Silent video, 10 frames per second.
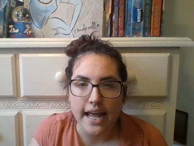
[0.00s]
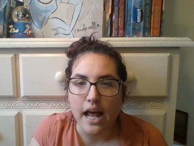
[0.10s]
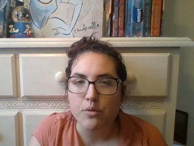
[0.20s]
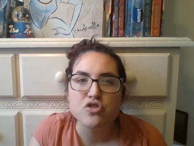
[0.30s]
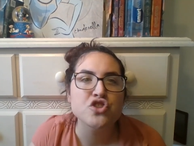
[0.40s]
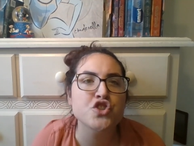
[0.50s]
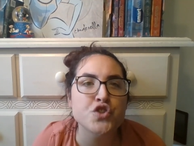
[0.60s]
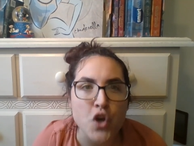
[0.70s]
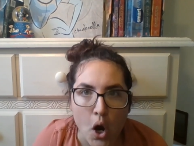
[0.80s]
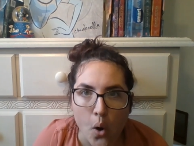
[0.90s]
And I was
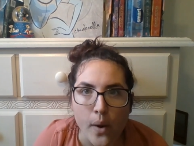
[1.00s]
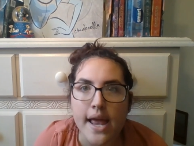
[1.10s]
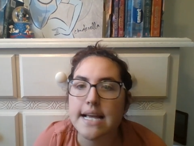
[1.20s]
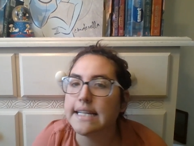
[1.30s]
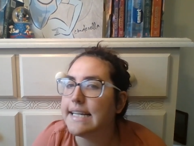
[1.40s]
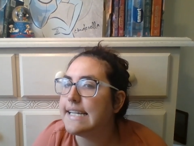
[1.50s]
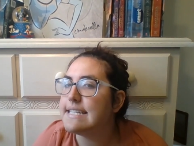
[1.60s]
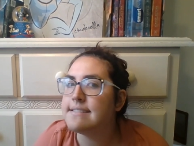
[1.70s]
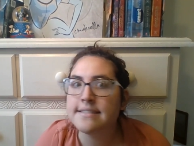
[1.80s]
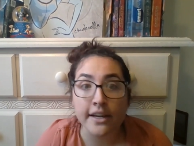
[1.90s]
so
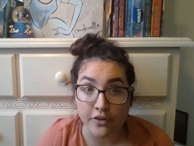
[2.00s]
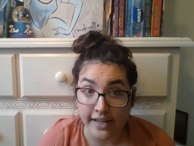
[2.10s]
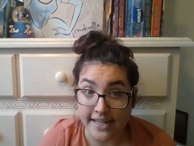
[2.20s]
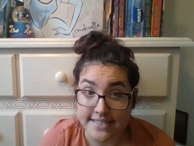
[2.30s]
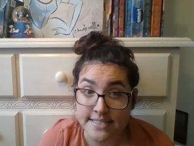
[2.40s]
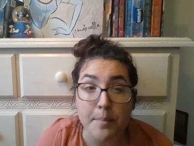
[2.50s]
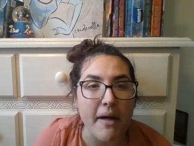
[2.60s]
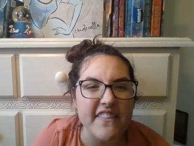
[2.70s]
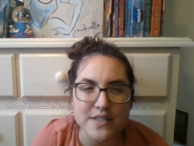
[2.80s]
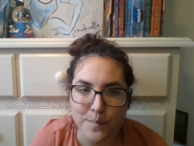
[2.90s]
serious
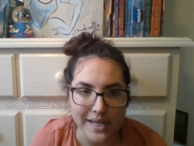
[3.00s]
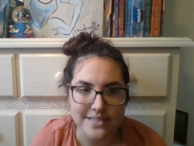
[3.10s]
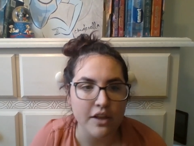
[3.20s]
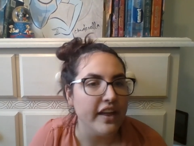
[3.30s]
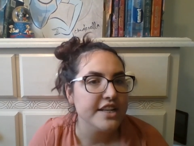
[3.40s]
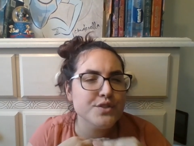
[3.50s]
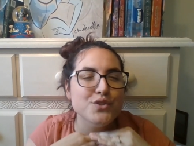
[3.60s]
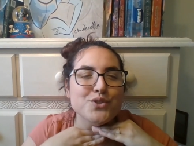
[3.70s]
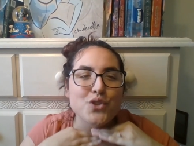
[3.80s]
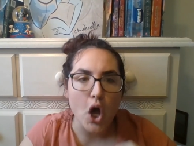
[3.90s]
about this bake sale, like
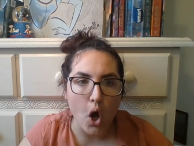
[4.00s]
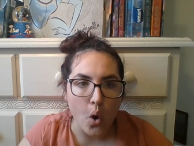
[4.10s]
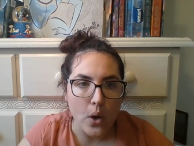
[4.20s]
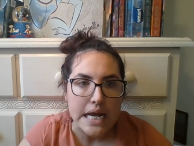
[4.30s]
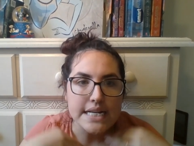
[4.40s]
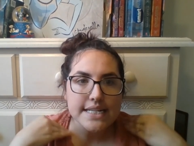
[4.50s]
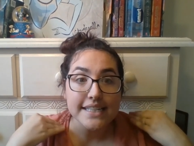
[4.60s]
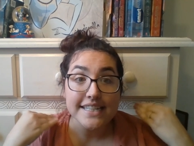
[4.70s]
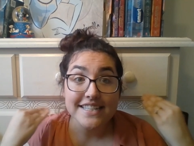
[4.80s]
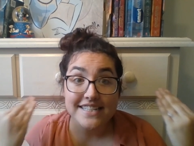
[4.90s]
so
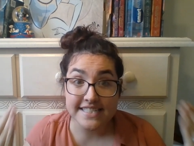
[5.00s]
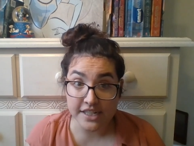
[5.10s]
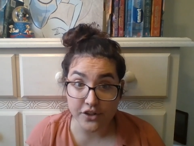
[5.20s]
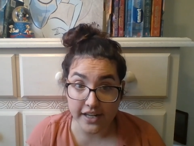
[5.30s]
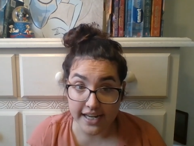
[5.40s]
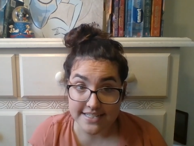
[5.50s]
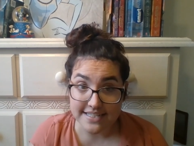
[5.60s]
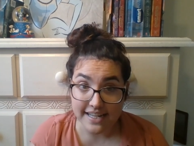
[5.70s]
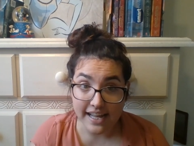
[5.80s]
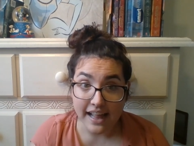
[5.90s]
serious.